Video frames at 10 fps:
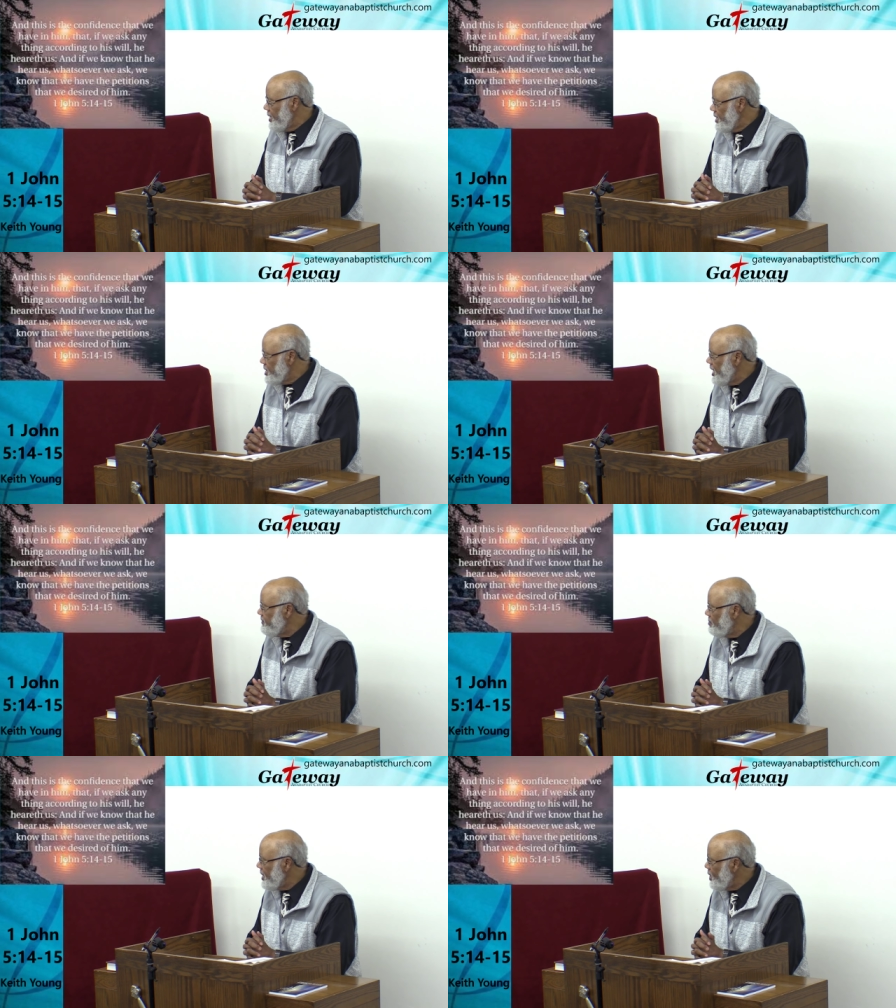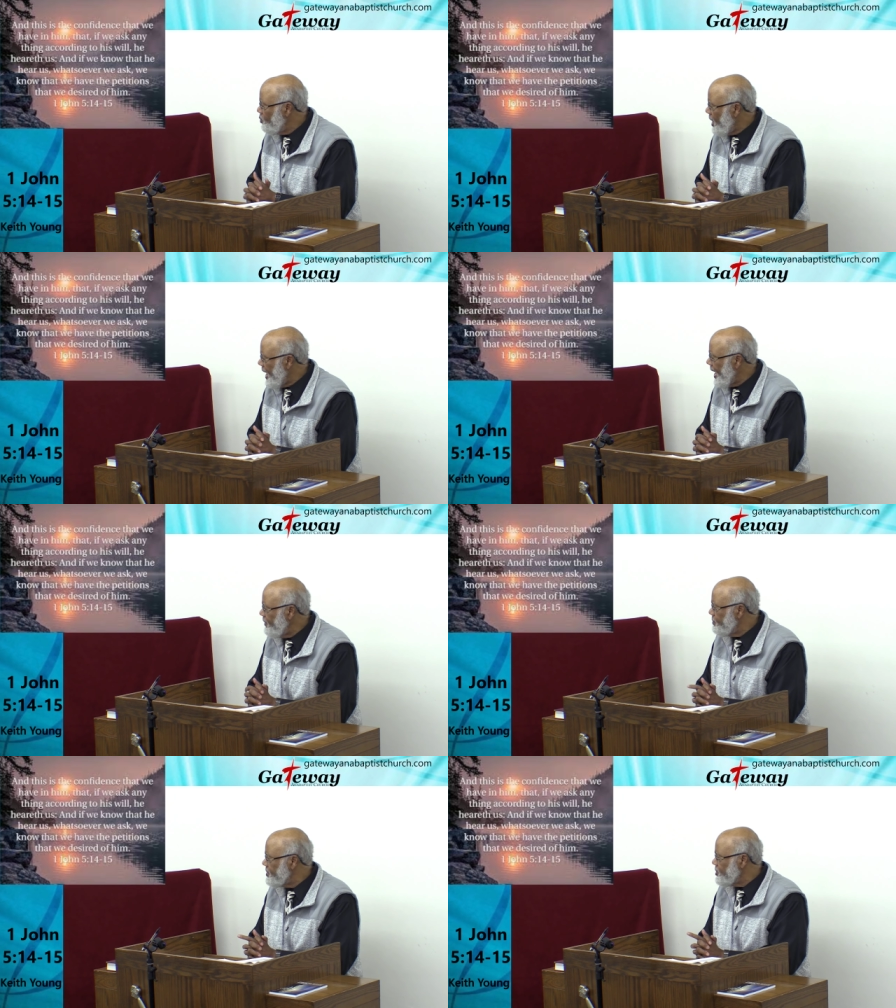And he'd given me a
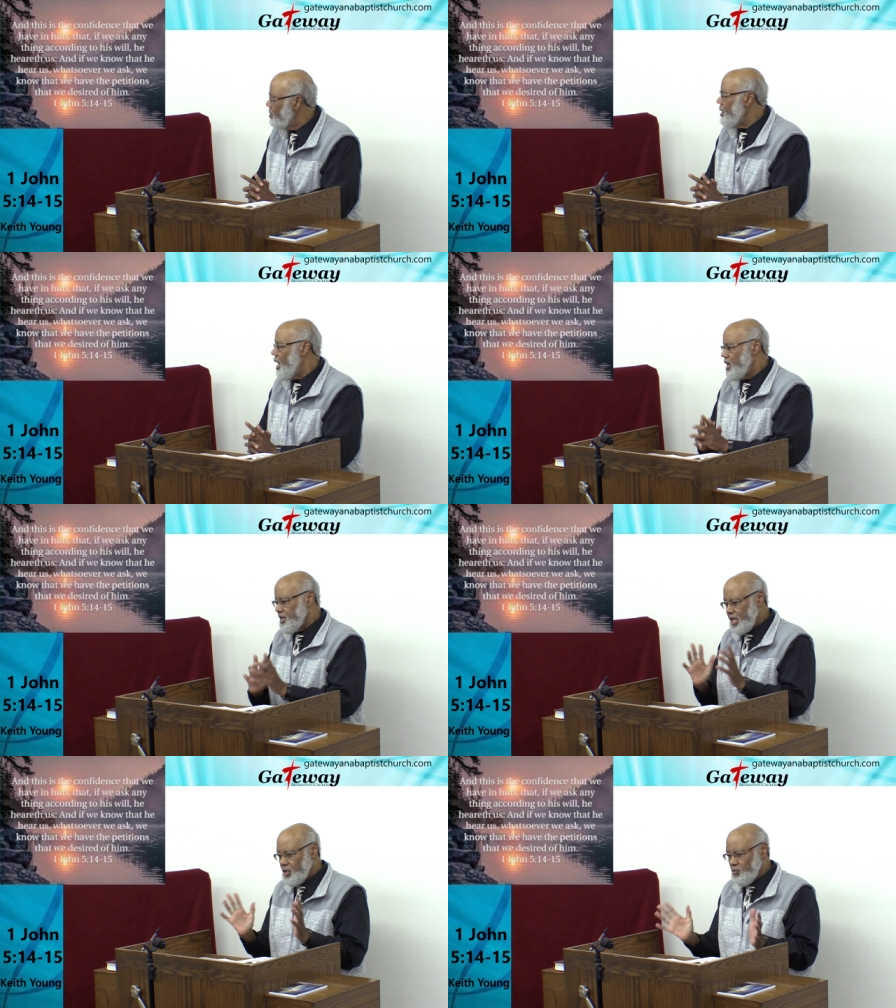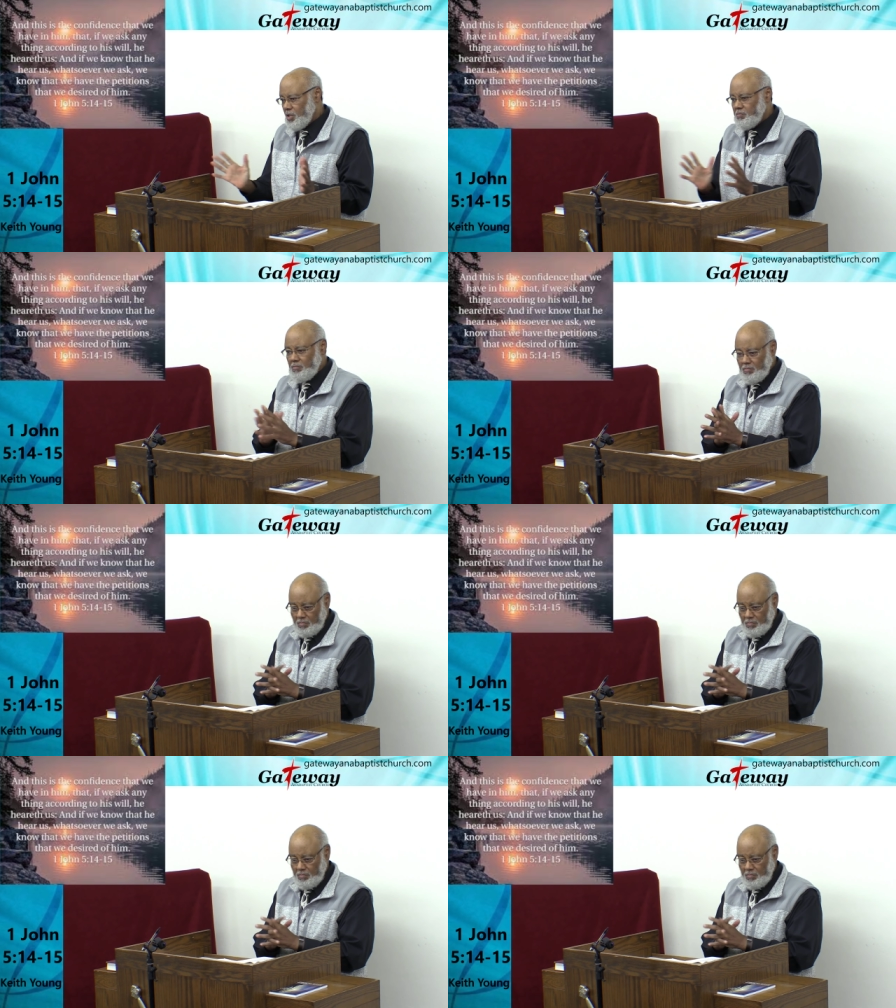wife. But somehow or another, when